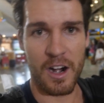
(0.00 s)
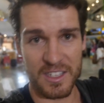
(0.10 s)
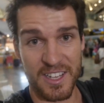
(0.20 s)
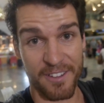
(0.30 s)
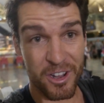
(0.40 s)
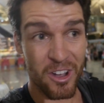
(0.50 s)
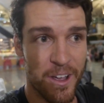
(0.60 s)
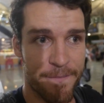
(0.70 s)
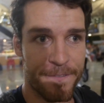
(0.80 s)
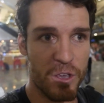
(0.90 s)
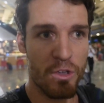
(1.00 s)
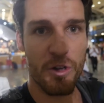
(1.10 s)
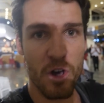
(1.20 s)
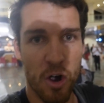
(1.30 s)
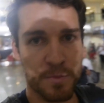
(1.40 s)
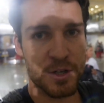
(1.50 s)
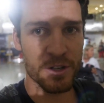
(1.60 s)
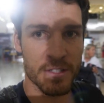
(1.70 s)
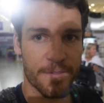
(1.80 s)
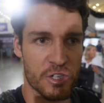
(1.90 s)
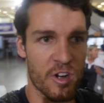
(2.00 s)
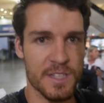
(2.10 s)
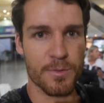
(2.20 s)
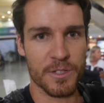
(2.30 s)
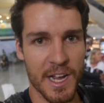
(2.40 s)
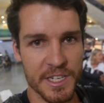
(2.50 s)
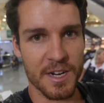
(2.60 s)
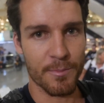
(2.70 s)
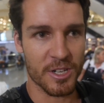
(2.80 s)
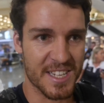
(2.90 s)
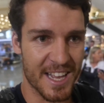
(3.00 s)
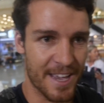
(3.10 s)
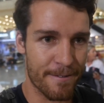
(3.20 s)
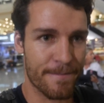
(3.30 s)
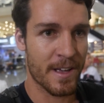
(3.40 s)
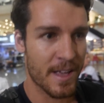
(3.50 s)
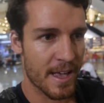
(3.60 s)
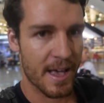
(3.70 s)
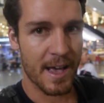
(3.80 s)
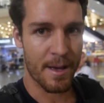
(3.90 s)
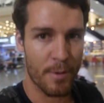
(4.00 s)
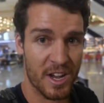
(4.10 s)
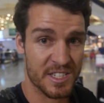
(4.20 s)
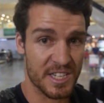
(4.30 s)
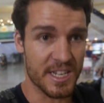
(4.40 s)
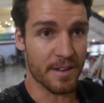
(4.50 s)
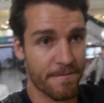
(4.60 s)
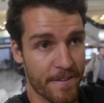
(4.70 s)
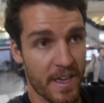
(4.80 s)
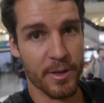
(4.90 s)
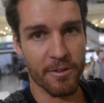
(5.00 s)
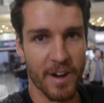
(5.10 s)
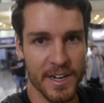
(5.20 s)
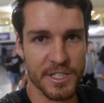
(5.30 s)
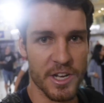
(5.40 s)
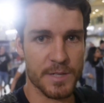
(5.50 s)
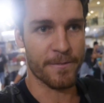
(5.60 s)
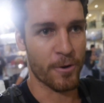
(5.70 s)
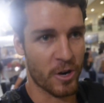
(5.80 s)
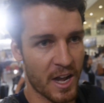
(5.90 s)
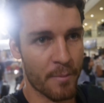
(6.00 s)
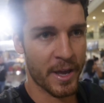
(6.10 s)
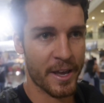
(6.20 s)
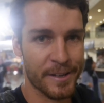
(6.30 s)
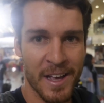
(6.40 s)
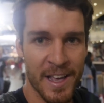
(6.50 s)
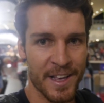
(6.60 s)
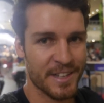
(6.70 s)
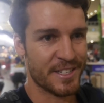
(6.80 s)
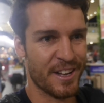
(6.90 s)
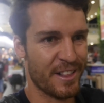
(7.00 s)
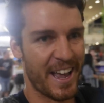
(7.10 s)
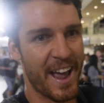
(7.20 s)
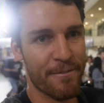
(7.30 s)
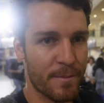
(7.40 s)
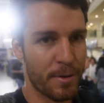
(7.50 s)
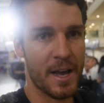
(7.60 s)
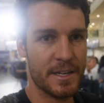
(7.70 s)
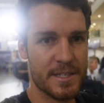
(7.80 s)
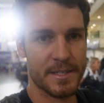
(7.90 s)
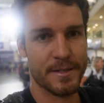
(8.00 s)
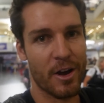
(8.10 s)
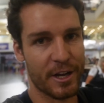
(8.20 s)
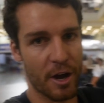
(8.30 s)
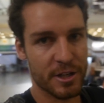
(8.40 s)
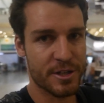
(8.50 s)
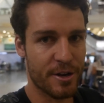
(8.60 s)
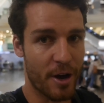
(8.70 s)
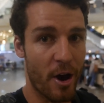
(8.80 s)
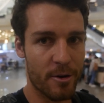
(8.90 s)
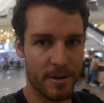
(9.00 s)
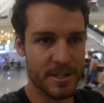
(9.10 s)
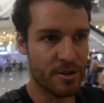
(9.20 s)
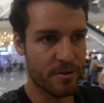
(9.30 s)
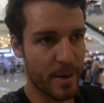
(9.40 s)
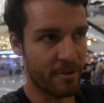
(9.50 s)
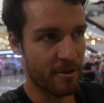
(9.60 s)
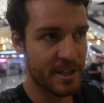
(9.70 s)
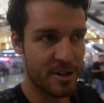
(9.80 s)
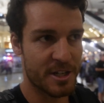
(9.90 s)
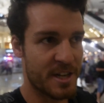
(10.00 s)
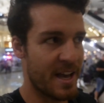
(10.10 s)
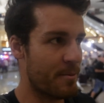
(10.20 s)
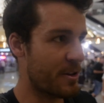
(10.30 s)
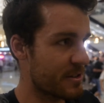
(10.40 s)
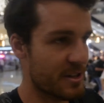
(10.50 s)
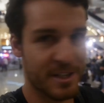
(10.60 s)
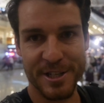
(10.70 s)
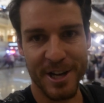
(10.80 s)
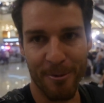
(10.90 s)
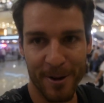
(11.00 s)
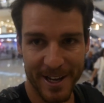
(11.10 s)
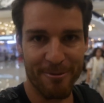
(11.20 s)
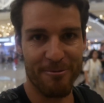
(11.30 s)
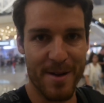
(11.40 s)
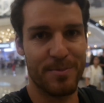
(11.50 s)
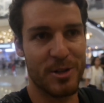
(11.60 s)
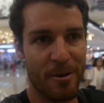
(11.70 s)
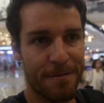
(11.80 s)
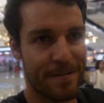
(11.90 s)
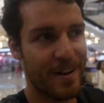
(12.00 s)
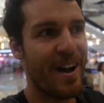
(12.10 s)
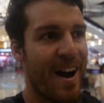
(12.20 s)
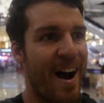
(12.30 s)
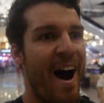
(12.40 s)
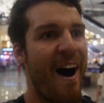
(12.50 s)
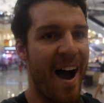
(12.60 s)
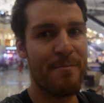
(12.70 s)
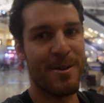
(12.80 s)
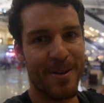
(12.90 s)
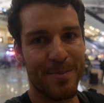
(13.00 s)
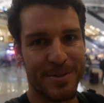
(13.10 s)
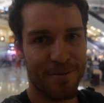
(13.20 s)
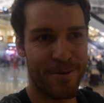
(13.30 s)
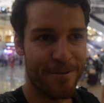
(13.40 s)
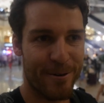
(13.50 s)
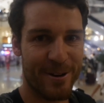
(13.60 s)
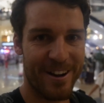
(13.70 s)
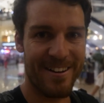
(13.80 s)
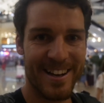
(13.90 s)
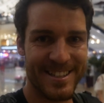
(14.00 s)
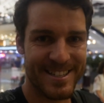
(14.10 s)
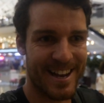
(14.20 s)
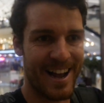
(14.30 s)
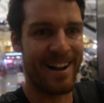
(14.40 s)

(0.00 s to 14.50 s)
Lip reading: right, so I've got a few options for transportation up my sleeve. I actually did a fair bit of research before I come here. So like every place I go to, I always do a bit of research now, because I just don't want to get ripped off. I've been ripped off before, guys.